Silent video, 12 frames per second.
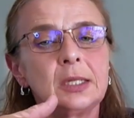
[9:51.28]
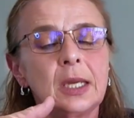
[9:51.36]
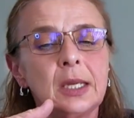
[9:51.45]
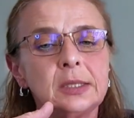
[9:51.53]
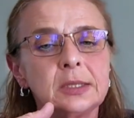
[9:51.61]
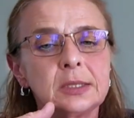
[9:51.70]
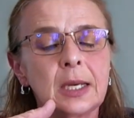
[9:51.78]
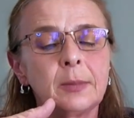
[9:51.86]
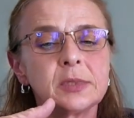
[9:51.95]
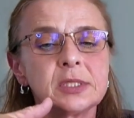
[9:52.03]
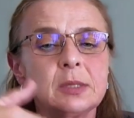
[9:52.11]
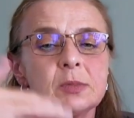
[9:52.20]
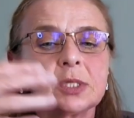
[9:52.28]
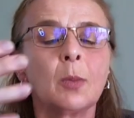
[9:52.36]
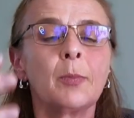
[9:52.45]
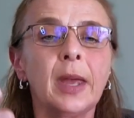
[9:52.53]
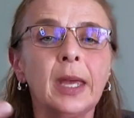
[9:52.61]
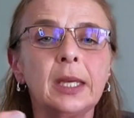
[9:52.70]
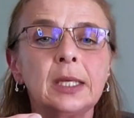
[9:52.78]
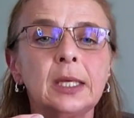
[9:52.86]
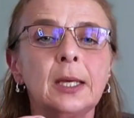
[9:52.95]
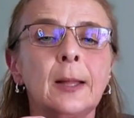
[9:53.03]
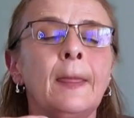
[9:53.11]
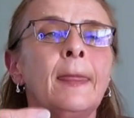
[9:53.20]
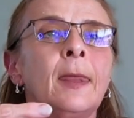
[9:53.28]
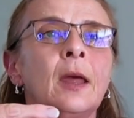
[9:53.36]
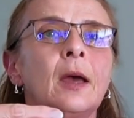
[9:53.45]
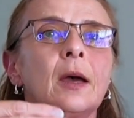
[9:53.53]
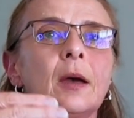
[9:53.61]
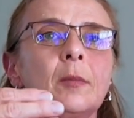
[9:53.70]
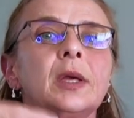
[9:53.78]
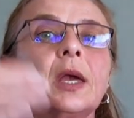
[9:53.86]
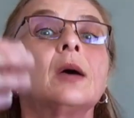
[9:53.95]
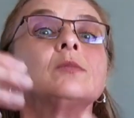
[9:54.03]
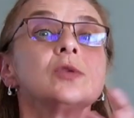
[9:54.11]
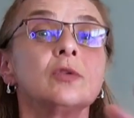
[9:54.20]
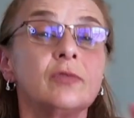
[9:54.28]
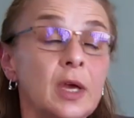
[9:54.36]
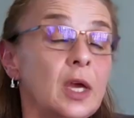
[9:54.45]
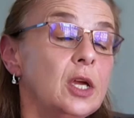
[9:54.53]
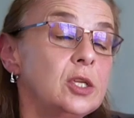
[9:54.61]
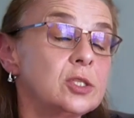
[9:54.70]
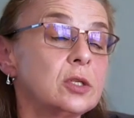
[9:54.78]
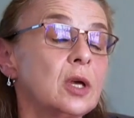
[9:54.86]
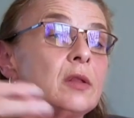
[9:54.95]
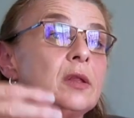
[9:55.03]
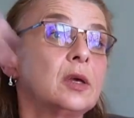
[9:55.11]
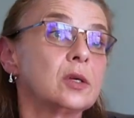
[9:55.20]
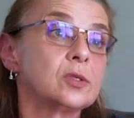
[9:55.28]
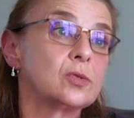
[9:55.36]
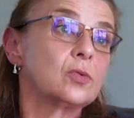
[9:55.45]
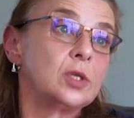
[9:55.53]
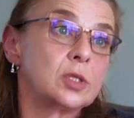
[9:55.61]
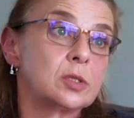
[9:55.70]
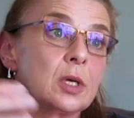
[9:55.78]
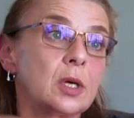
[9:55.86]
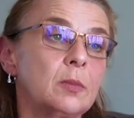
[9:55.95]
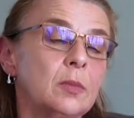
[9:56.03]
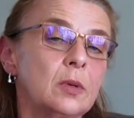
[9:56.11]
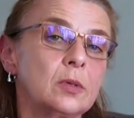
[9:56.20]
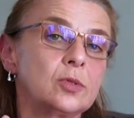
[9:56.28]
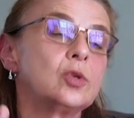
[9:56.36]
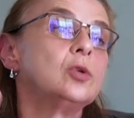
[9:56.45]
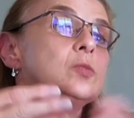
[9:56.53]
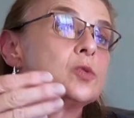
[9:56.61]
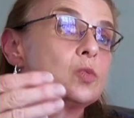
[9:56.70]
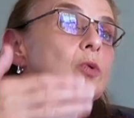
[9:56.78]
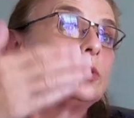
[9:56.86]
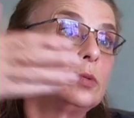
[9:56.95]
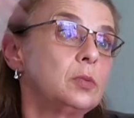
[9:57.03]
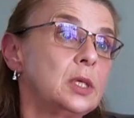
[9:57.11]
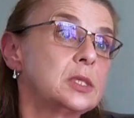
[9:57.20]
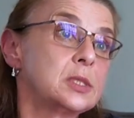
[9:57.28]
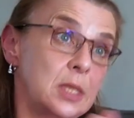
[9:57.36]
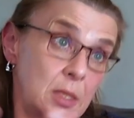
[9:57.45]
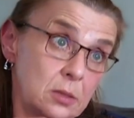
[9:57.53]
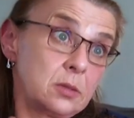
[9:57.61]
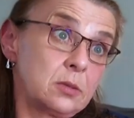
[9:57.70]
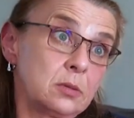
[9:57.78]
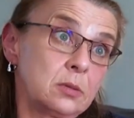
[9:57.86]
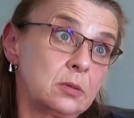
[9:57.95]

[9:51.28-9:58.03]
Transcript: and stem cell banking becomes of age, I think our storage terms will extend.